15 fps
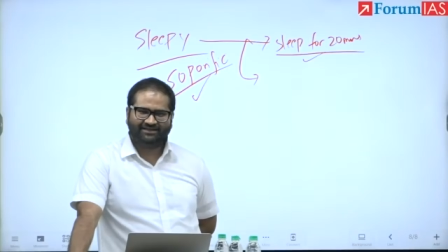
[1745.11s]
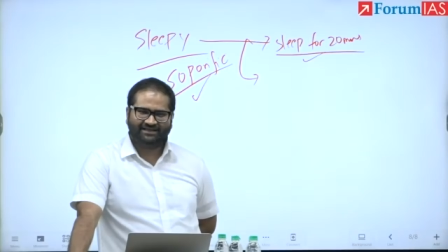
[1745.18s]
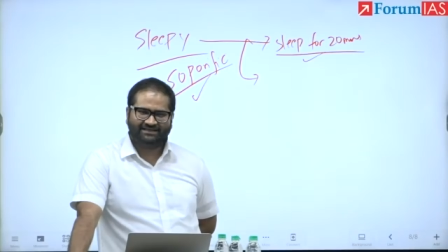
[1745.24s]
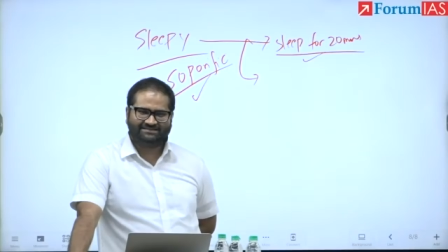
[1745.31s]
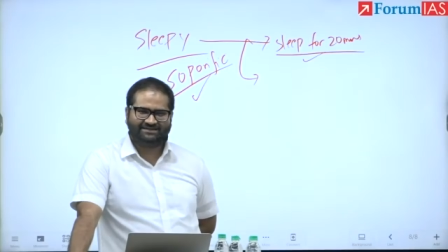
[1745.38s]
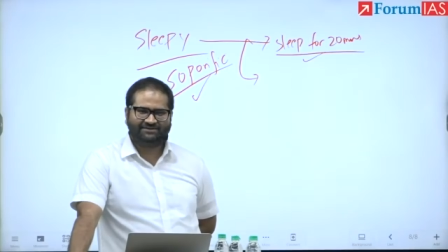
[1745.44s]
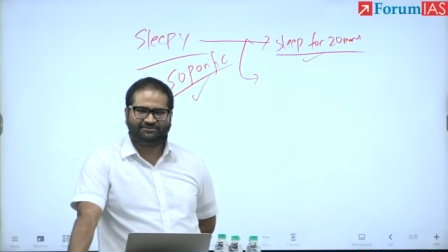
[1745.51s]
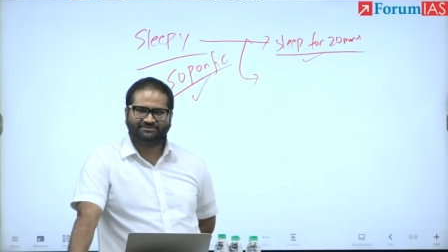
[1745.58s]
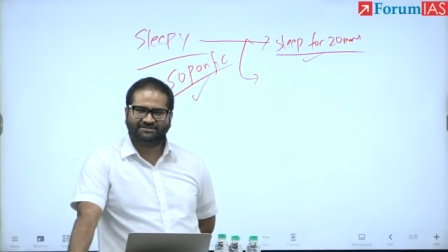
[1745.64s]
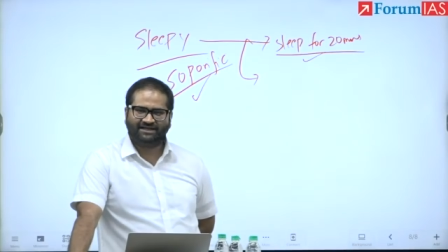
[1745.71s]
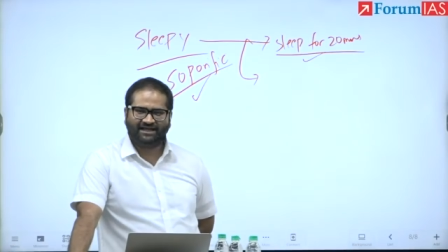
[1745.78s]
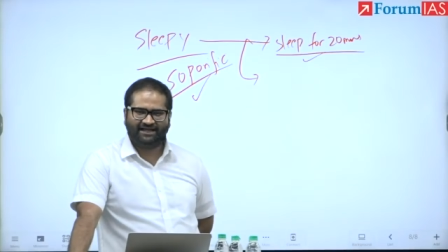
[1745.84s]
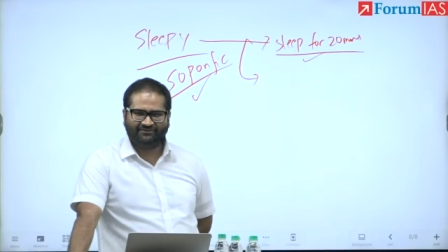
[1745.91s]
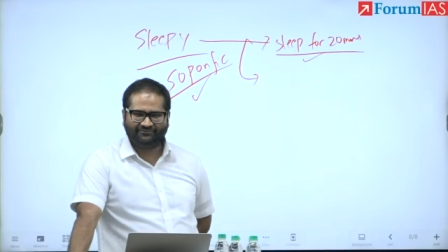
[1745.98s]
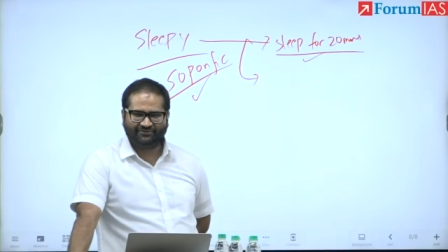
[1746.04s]
He said, no, sir,
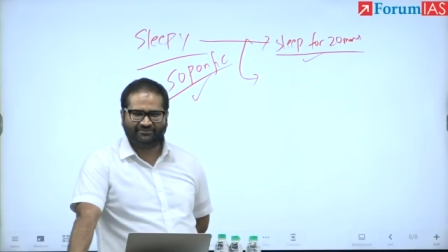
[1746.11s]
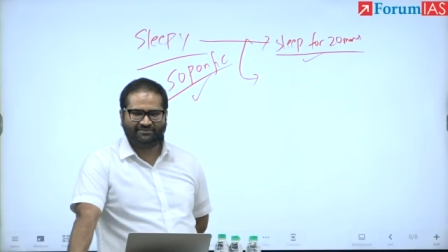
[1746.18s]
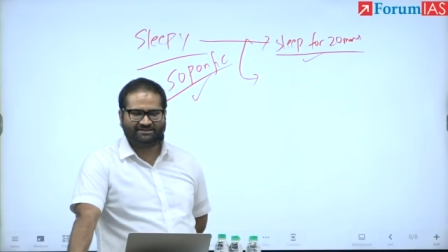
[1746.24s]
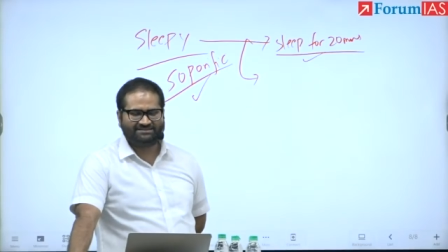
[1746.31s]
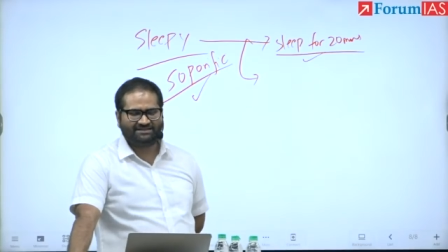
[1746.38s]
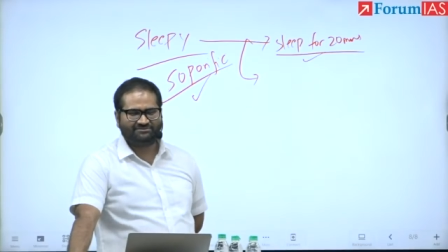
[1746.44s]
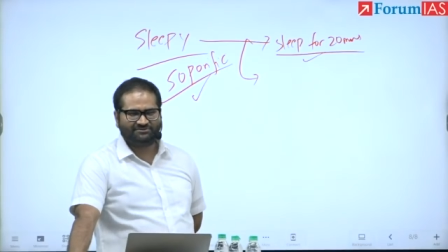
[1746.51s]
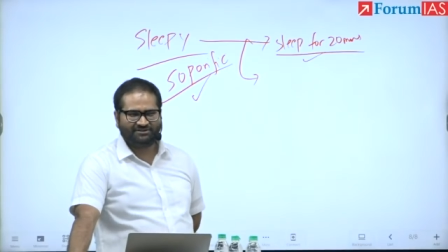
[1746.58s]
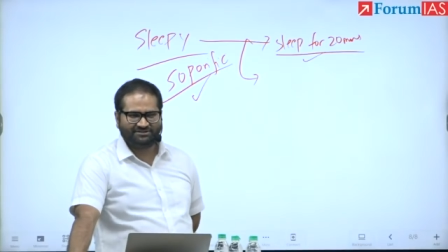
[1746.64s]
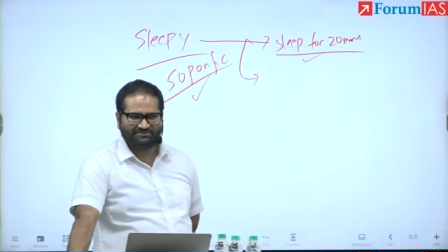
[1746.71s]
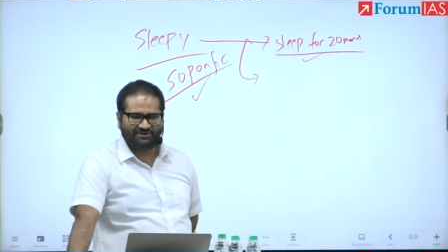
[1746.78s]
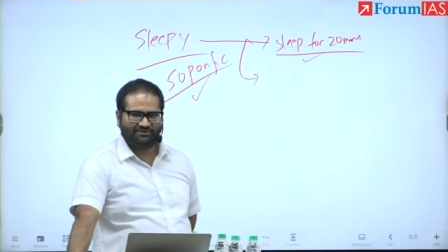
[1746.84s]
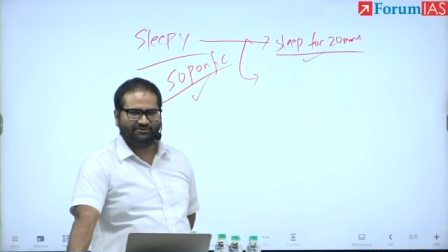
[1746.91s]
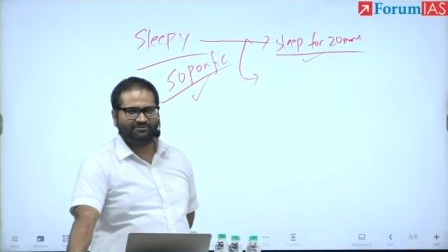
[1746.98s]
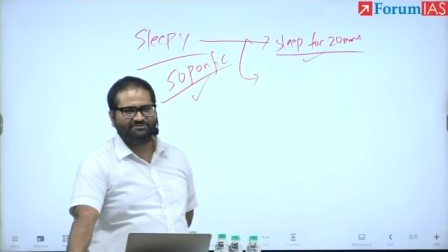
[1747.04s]
I am from Assam, so it's
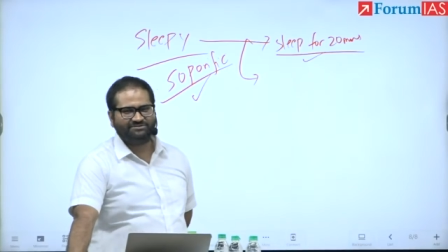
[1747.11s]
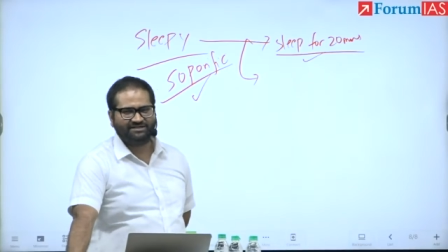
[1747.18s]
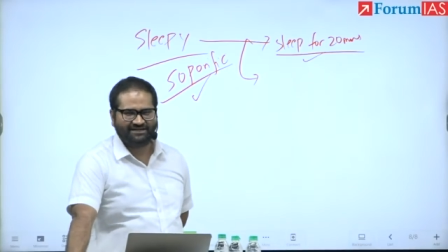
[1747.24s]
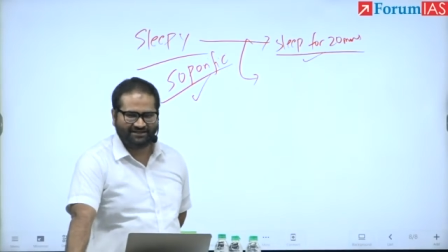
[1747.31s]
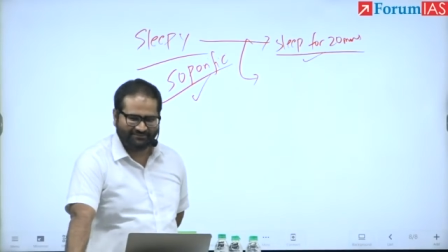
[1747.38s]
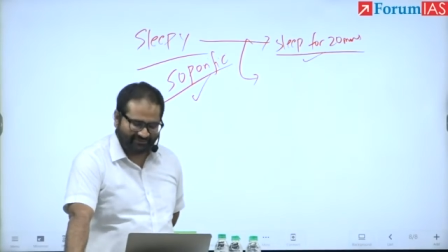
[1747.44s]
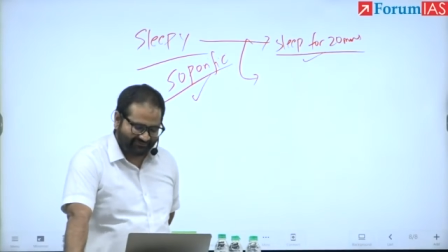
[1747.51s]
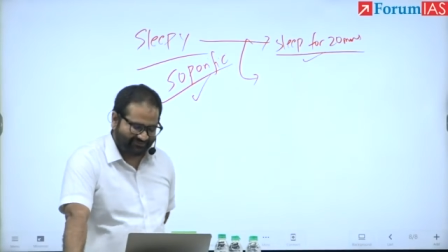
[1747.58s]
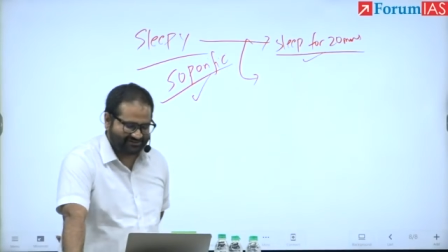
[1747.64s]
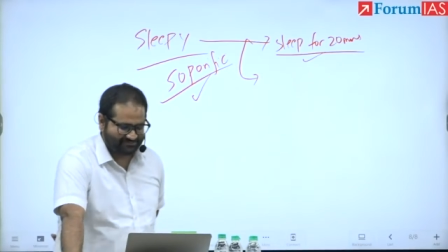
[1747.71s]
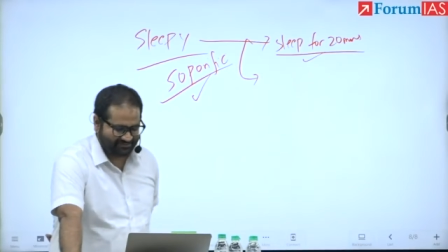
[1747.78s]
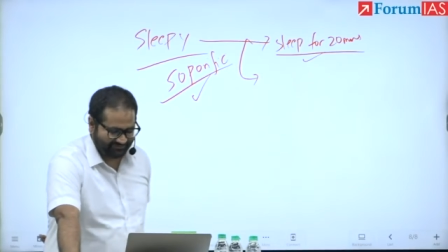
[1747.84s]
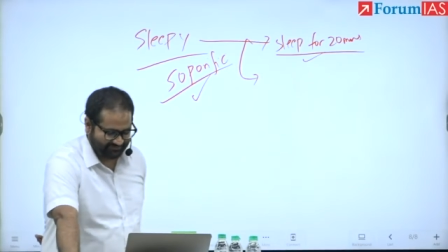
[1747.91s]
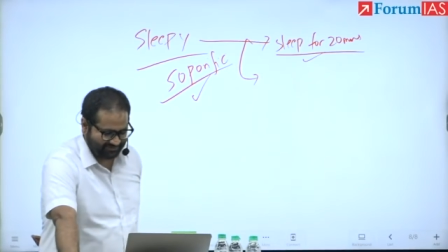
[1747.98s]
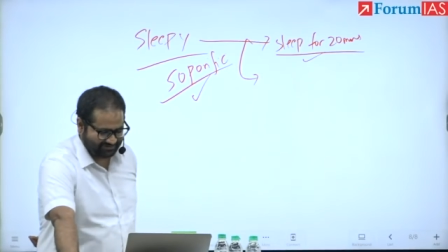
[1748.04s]
my home state and my first
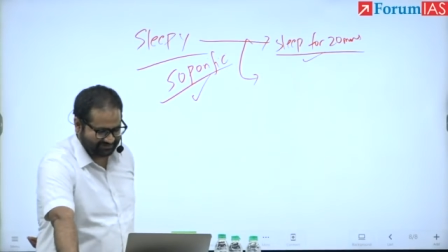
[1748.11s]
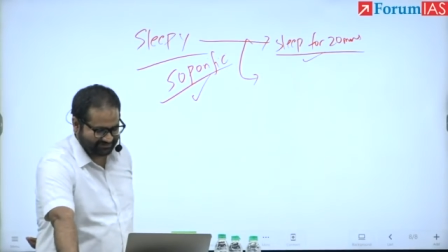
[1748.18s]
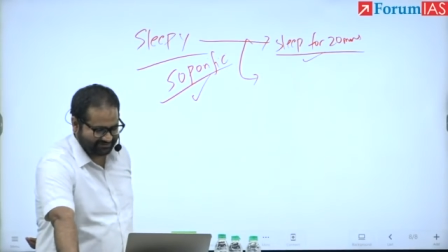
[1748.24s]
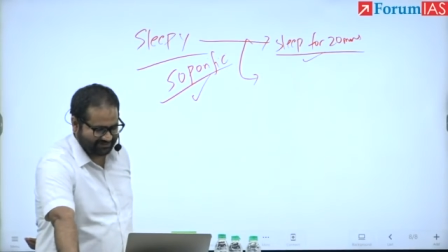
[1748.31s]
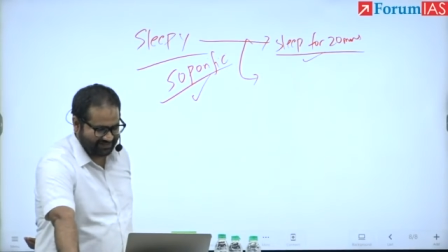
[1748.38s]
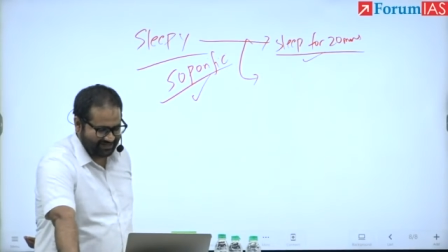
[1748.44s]
preference.